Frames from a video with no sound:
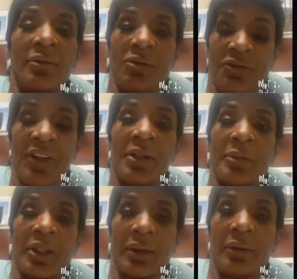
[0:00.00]
You feel
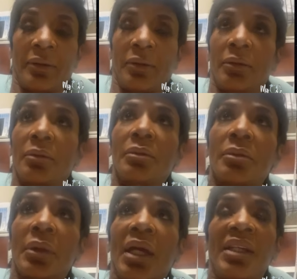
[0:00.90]
me?
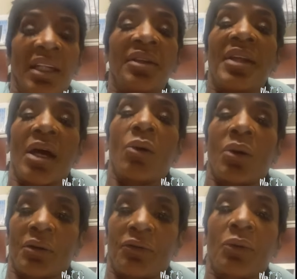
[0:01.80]
And in that
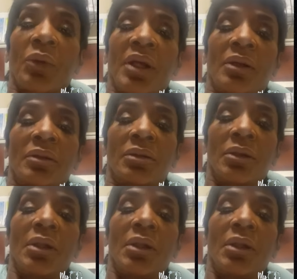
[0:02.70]
order for real.